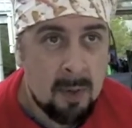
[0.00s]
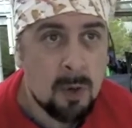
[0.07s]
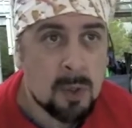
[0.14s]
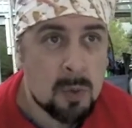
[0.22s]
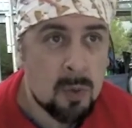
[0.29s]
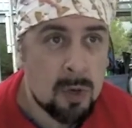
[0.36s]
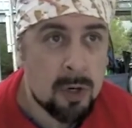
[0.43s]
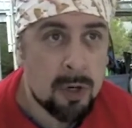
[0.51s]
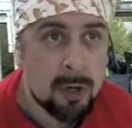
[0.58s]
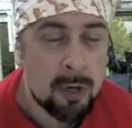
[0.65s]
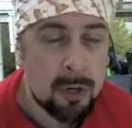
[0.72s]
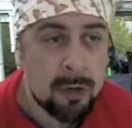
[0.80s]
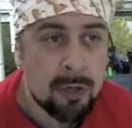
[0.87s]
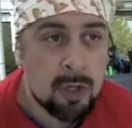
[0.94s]
Those
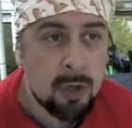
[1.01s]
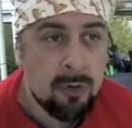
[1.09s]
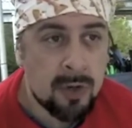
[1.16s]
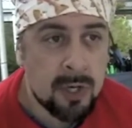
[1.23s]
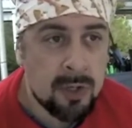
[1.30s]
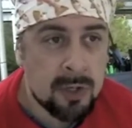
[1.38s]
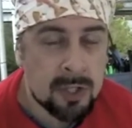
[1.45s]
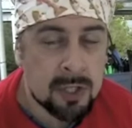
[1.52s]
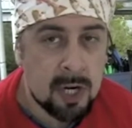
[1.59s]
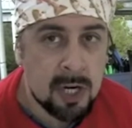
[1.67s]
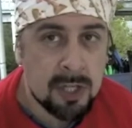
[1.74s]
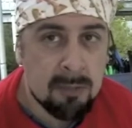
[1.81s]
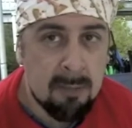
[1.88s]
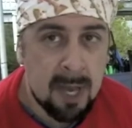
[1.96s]
were juvenile
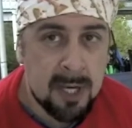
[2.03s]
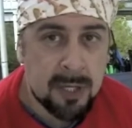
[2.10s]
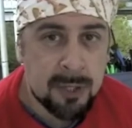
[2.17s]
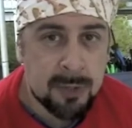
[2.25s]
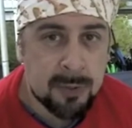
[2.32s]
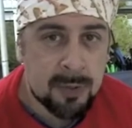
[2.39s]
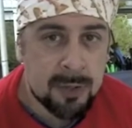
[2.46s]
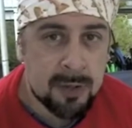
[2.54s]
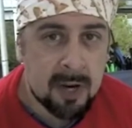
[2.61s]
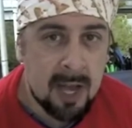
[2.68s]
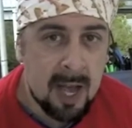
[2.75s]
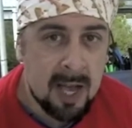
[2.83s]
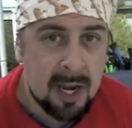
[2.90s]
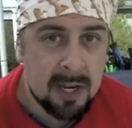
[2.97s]
sergeant majors, which are a
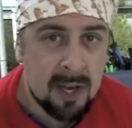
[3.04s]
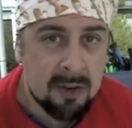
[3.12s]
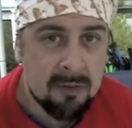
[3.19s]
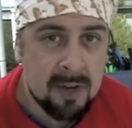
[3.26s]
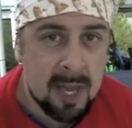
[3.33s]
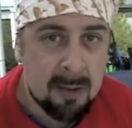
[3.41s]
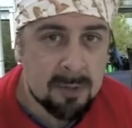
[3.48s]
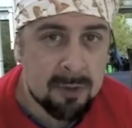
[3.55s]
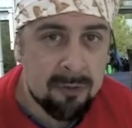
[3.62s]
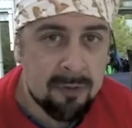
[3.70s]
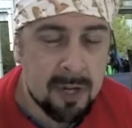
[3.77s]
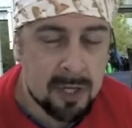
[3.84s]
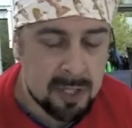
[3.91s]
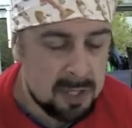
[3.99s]
kind of
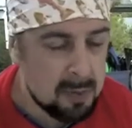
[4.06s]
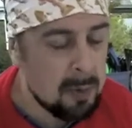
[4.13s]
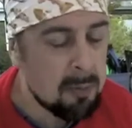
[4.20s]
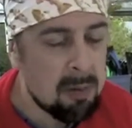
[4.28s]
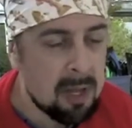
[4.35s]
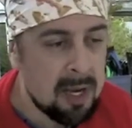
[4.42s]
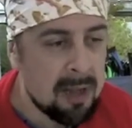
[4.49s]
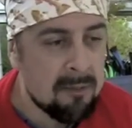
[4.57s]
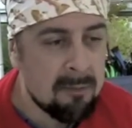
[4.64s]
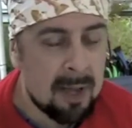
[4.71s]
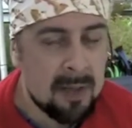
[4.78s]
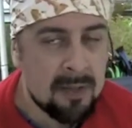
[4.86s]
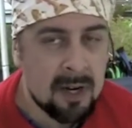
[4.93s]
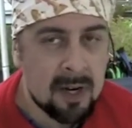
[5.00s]
damselfish, and there were plenty of them
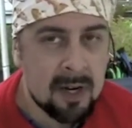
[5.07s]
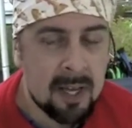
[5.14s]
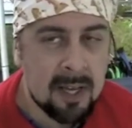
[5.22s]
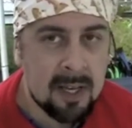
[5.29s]
out there today.